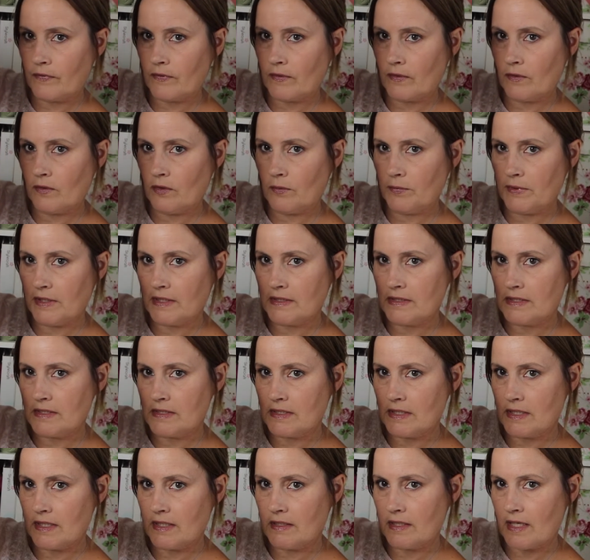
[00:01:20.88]
I hope you can
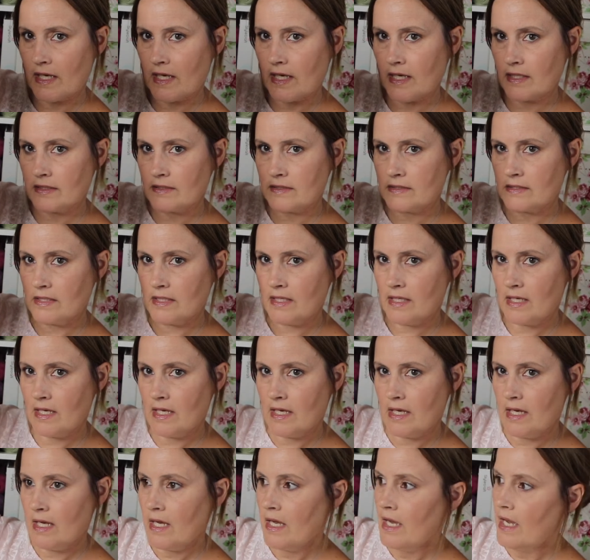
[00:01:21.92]
see that.
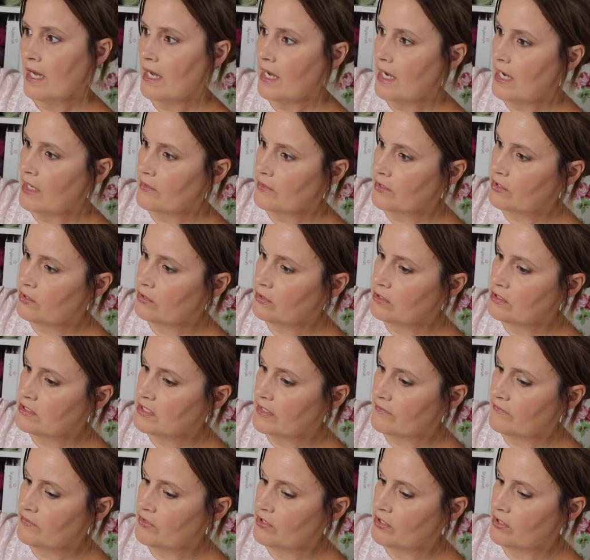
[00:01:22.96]
And the colours
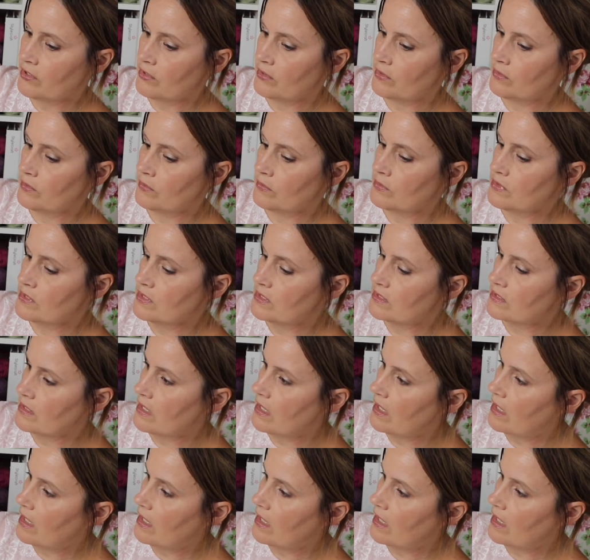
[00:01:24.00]
I've used